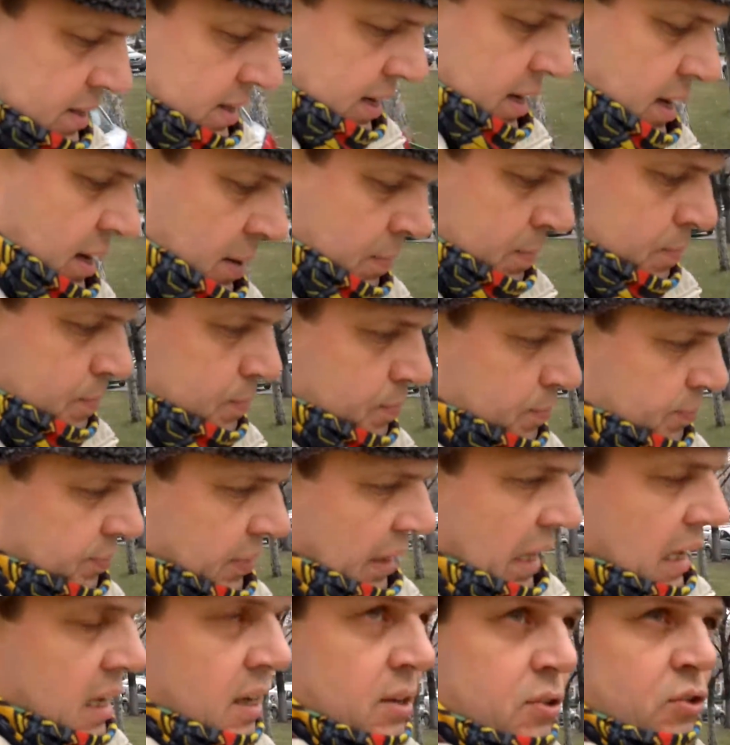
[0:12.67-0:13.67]
um,
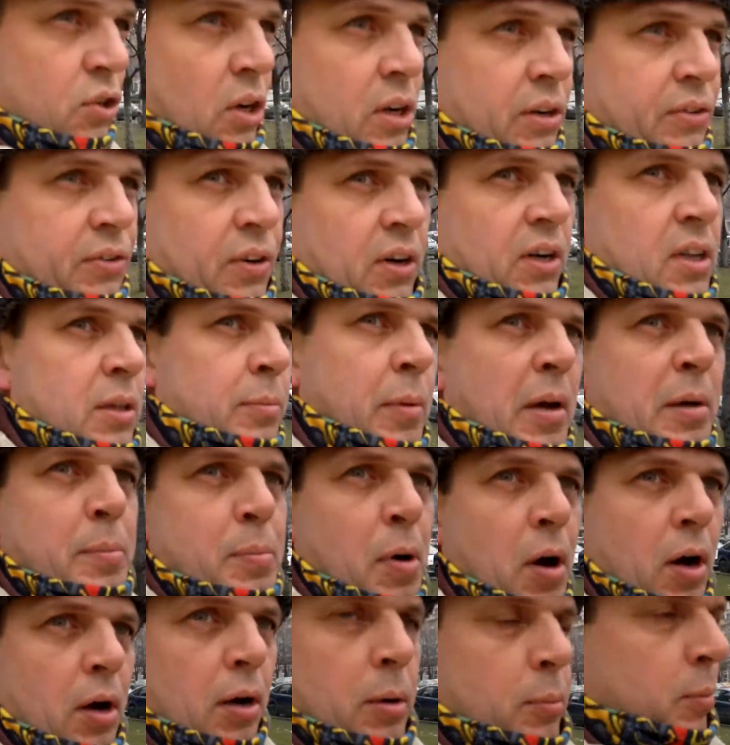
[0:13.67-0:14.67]
trying to find the main
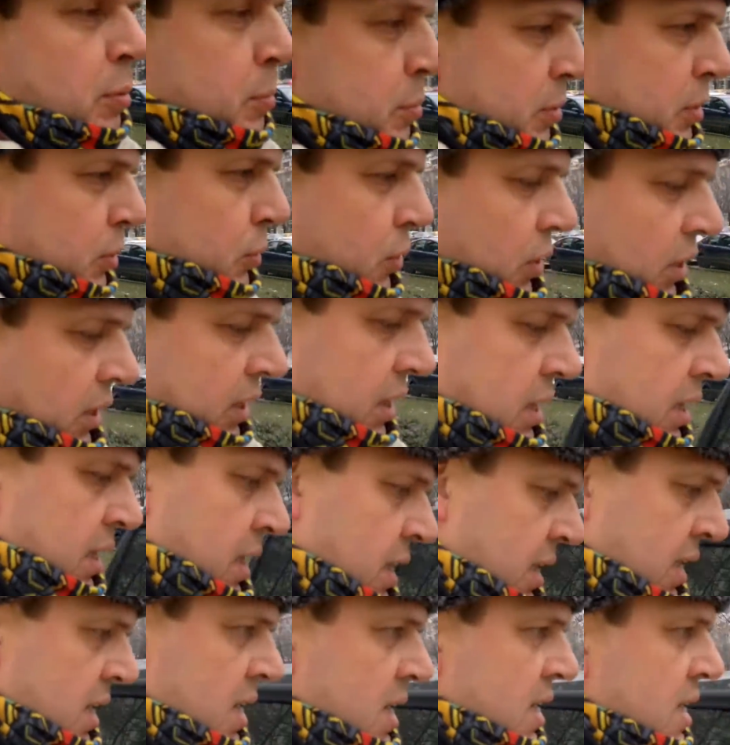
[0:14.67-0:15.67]
parliament building.
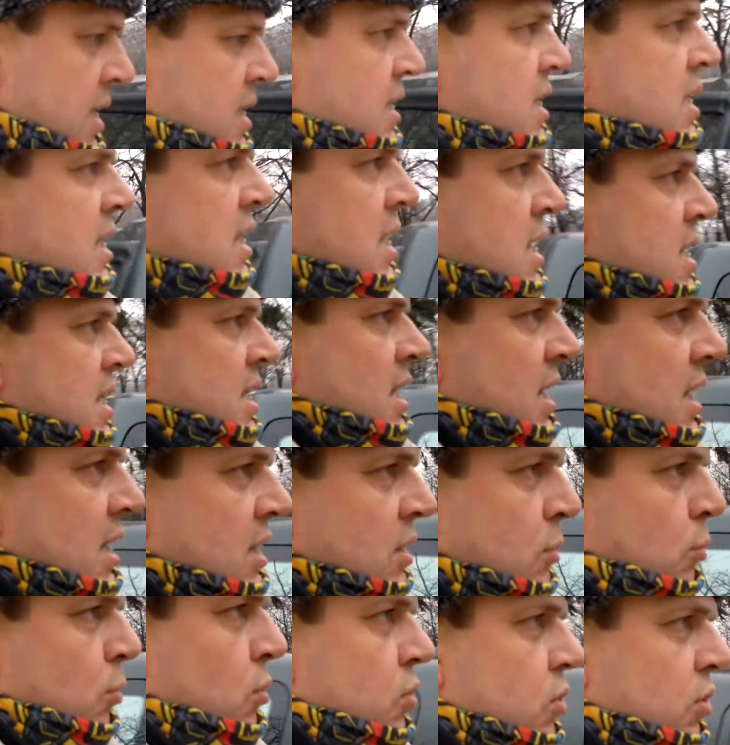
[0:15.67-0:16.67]
And
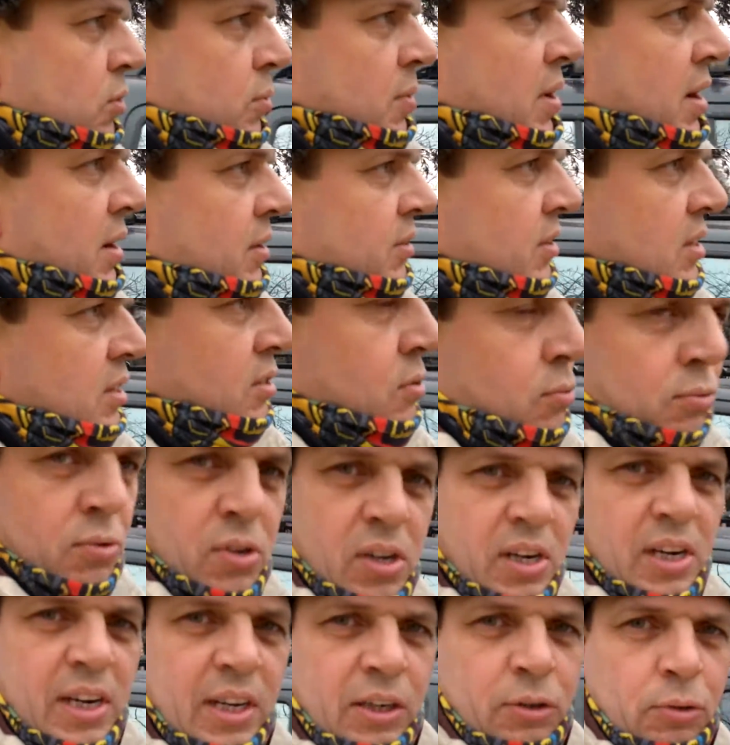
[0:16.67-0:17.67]
you're wandering around these
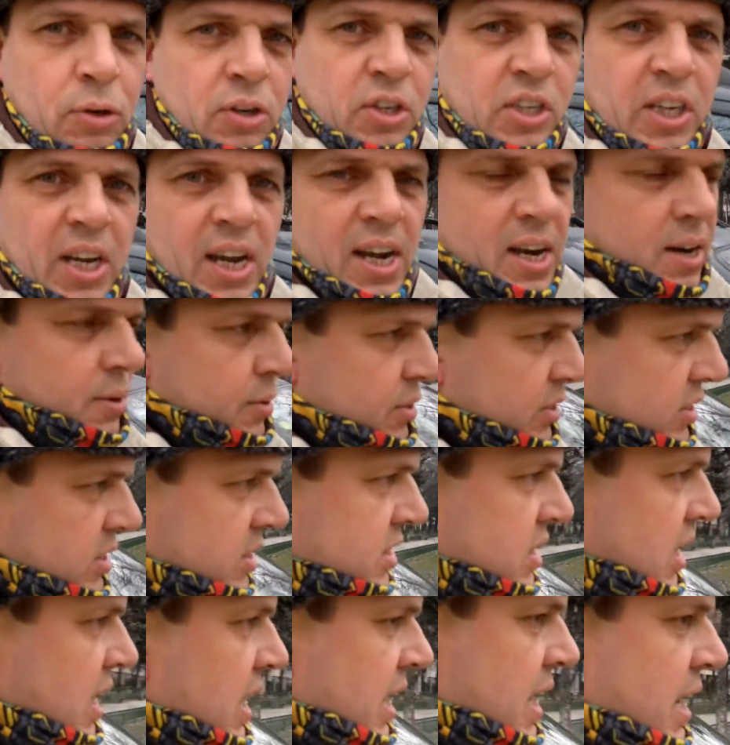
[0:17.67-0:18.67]
really grotty areas
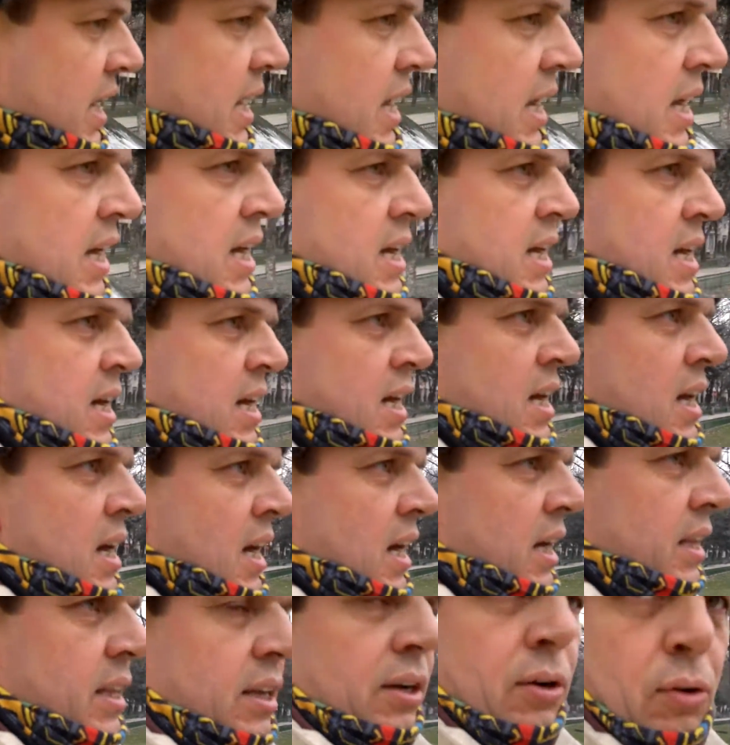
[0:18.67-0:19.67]

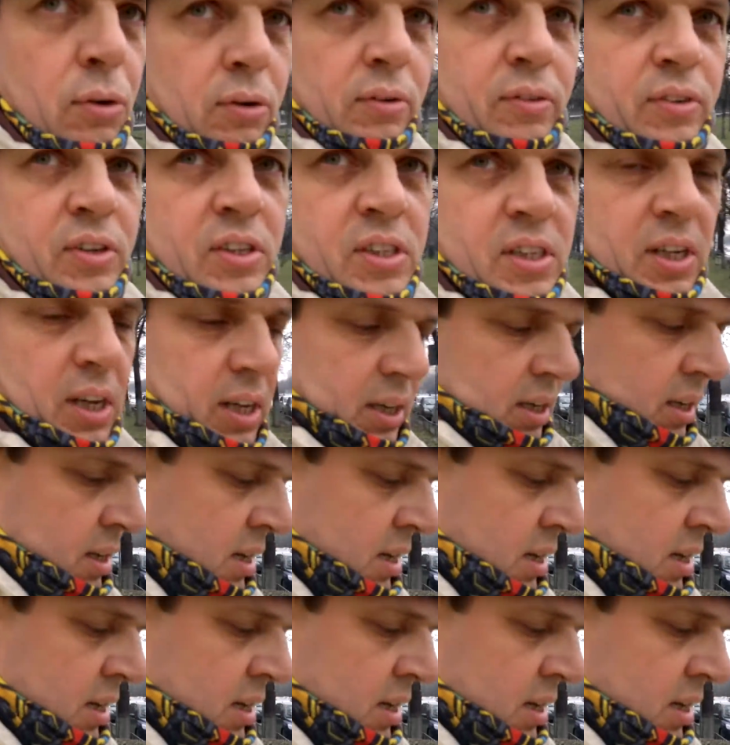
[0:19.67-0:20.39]
and then all of a sudden,